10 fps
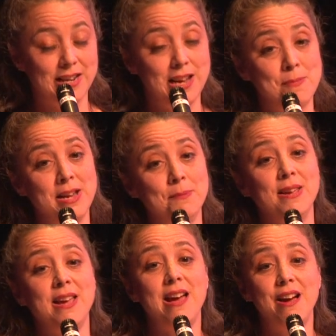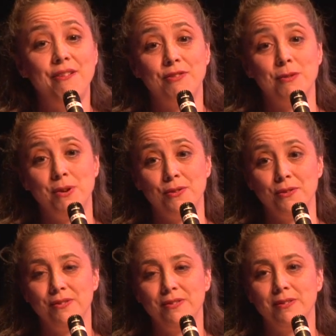that I might be half the
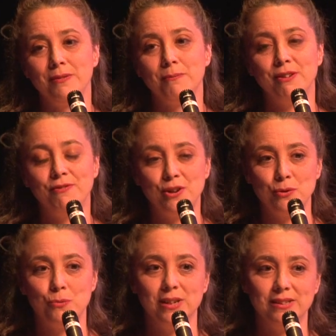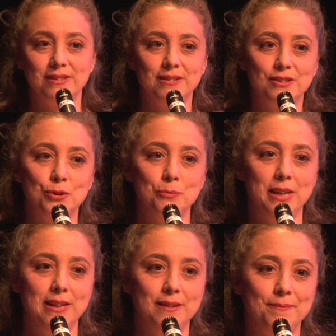mother my father was to
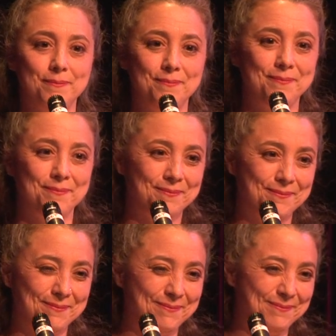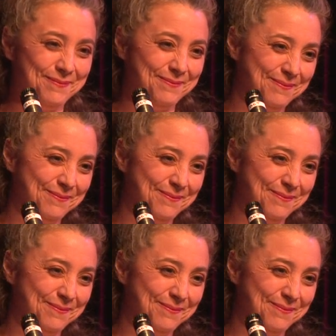me.